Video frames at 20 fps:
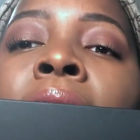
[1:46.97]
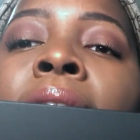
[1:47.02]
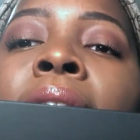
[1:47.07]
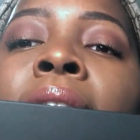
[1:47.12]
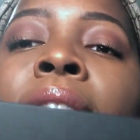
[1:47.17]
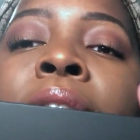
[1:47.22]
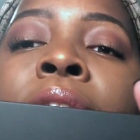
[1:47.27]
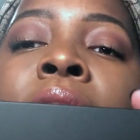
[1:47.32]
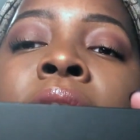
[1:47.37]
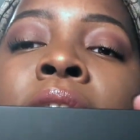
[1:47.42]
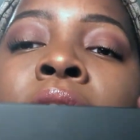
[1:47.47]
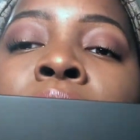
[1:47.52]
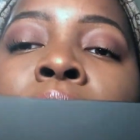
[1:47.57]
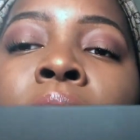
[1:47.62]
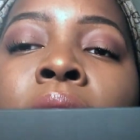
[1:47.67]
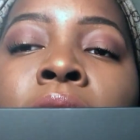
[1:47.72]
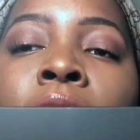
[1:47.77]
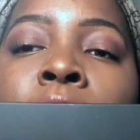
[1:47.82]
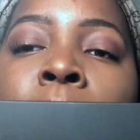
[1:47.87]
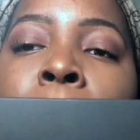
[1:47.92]
I really do
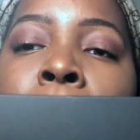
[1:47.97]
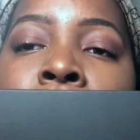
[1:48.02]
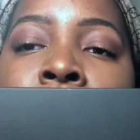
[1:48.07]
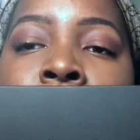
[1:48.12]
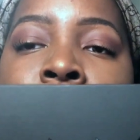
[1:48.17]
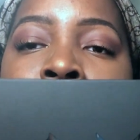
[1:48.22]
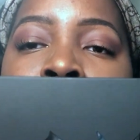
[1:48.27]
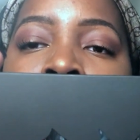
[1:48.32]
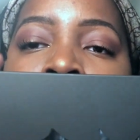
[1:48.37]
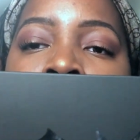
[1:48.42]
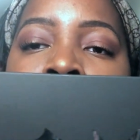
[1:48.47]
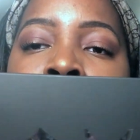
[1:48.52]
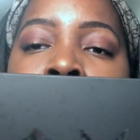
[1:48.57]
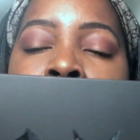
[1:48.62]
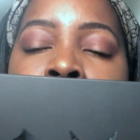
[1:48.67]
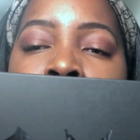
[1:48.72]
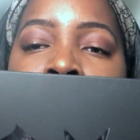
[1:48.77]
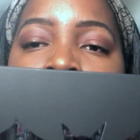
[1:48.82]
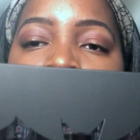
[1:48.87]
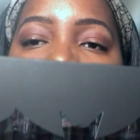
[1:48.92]
love this bat design. Like,
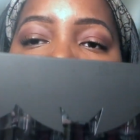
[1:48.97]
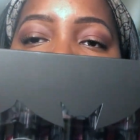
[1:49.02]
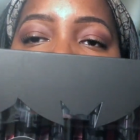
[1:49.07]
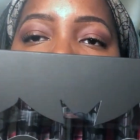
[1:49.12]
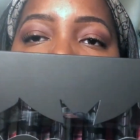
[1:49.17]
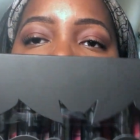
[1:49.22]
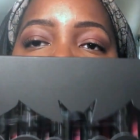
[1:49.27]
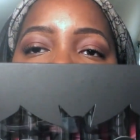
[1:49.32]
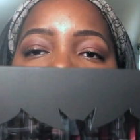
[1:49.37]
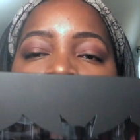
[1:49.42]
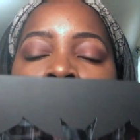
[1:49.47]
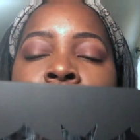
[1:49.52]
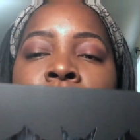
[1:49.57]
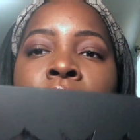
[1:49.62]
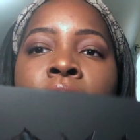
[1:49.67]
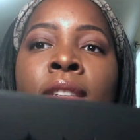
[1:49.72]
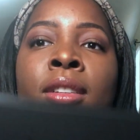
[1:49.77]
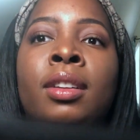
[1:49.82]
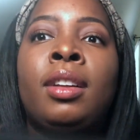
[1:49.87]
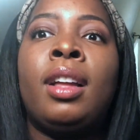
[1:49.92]
that's very much,
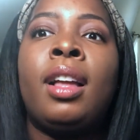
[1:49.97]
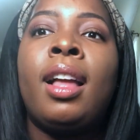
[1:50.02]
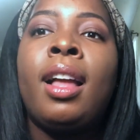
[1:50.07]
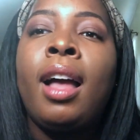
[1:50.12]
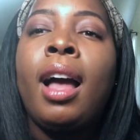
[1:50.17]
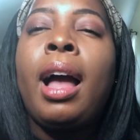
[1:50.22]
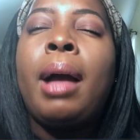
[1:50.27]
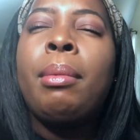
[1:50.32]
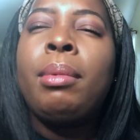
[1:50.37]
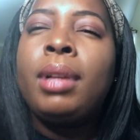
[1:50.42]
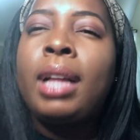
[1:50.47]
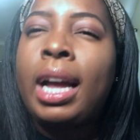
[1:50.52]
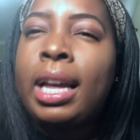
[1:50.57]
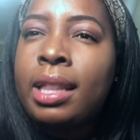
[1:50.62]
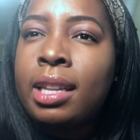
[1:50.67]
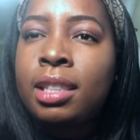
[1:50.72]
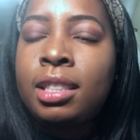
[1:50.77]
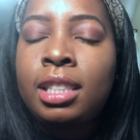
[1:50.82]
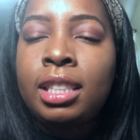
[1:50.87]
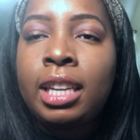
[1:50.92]
I'm glad
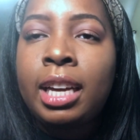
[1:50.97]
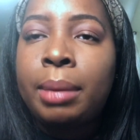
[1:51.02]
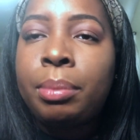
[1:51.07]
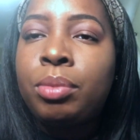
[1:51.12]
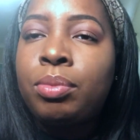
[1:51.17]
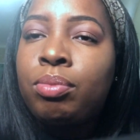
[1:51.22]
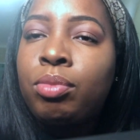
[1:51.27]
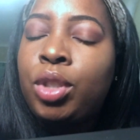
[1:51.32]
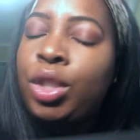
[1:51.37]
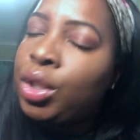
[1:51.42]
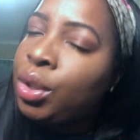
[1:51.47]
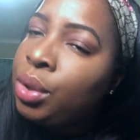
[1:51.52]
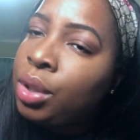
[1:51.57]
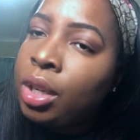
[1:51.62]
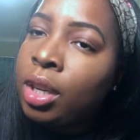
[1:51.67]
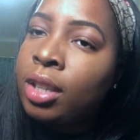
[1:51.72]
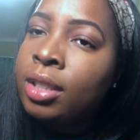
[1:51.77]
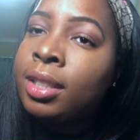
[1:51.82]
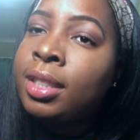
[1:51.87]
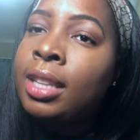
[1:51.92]
that she kept true to
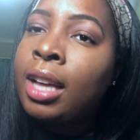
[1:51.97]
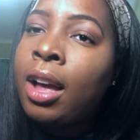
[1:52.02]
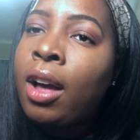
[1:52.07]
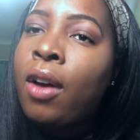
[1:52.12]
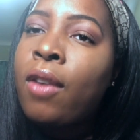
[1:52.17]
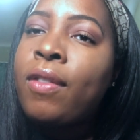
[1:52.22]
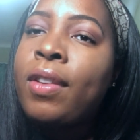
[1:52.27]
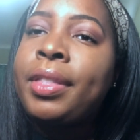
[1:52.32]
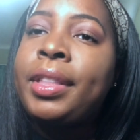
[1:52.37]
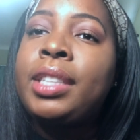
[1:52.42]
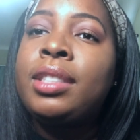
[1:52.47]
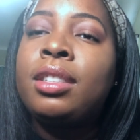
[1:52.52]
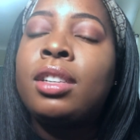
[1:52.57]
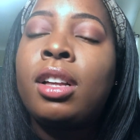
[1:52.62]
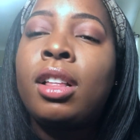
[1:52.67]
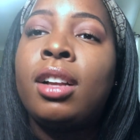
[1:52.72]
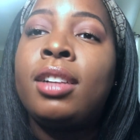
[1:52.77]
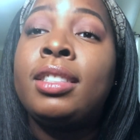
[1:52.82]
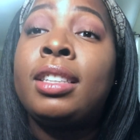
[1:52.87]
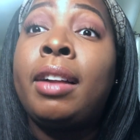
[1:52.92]
herself, and these are
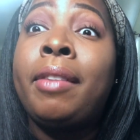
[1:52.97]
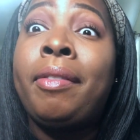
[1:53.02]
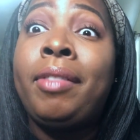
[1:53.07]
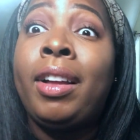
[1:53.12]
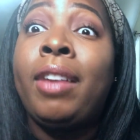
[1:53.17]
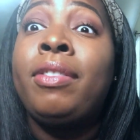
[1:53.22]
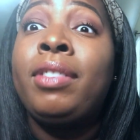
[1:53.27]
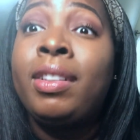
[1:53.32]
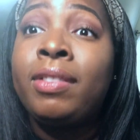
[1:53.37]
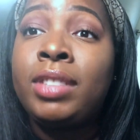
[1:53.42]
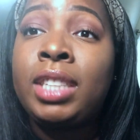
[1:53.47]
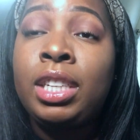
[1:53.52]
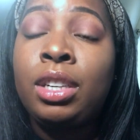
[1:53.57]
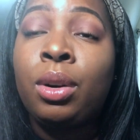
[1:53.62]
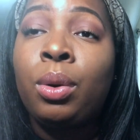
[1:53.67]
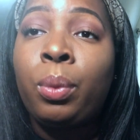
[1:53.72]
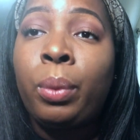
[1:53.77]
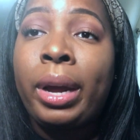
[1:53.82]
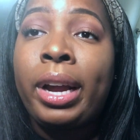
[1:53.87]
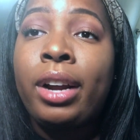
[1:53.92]
colors that I've definitely seen
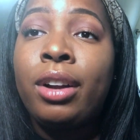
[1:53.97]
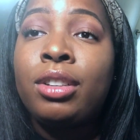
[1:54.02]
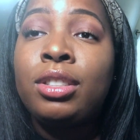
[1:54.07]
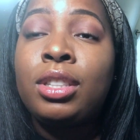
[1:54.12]
her wear.